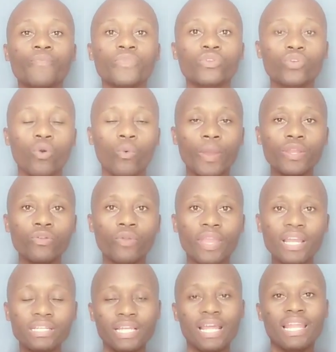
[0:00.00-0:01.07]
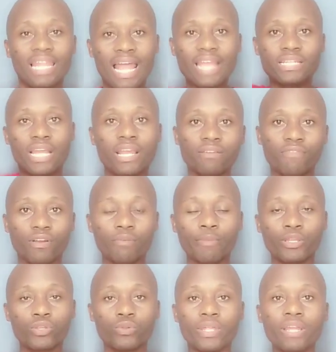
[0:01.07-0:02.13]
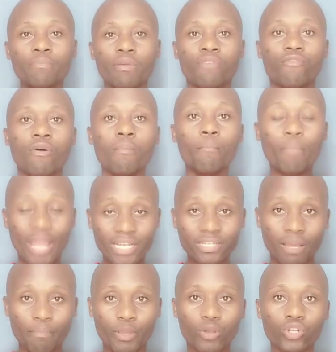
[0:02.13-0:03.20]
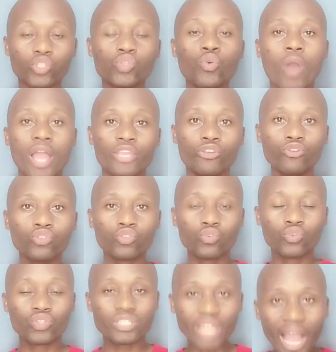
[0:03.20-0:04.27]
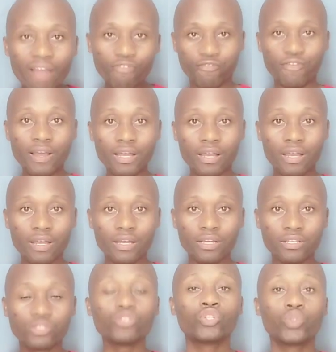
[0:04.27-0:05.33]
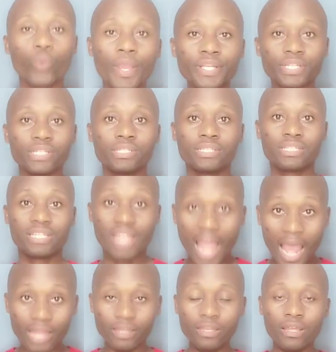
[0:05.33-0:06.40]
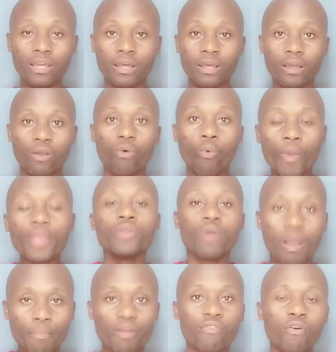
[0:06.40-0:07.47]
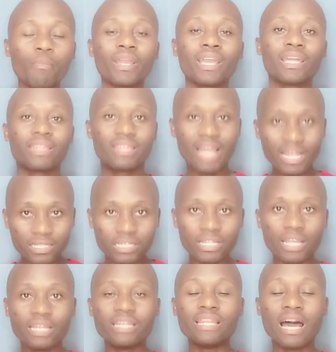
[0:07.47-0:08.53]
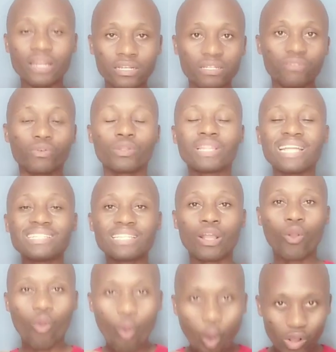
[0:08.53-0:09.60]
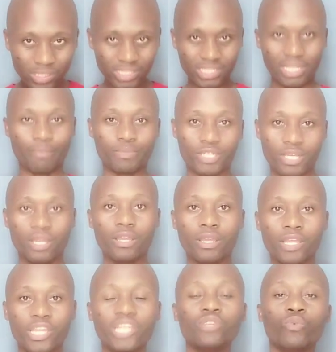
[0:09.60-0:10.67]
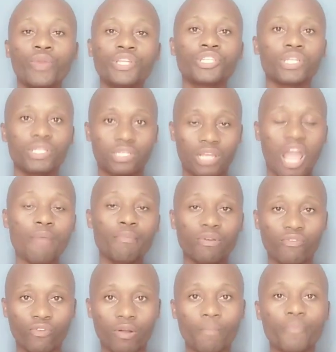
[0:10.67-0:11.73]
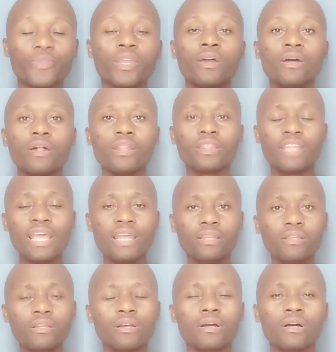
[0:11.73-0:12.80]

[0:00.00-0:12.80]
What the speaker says: So when you get a lighter environment, you then perform better because you are used to tougher situations than where you are performing. That's the narrative, that's the concept in which he's coming from. Then